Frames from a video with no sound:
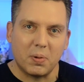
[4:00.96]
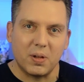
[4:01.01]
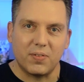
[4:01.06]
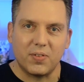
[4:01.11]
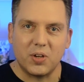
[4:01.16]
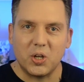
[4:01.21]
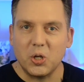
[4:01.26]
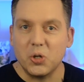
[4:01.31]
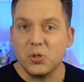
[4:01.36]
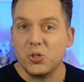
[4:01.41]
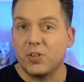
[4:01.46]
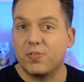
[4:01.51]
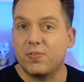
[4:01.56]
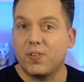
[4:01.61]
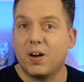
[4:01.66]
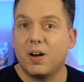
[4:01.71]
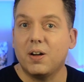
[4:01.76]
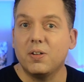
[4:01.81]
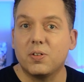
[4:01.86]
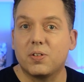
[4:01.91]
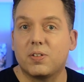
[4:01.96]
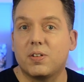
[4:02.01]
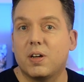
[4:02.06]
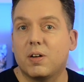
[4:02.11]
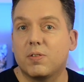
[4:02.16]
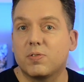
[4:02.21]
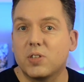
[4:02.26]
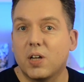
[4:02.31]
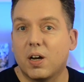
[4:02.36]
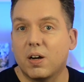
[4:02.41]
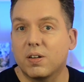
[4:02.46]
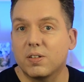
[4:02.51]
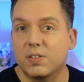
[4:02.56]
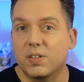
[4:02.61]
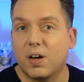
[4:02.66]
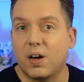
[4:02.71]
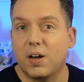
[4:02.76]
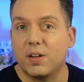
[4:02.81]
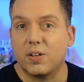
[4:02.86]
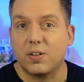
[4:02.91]
if you usually find yourself
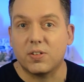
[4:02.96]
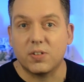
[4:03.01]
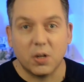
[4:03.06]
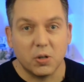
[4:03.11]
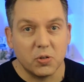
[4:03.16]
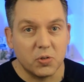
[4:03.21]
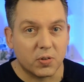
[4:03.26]
tongue-tied at social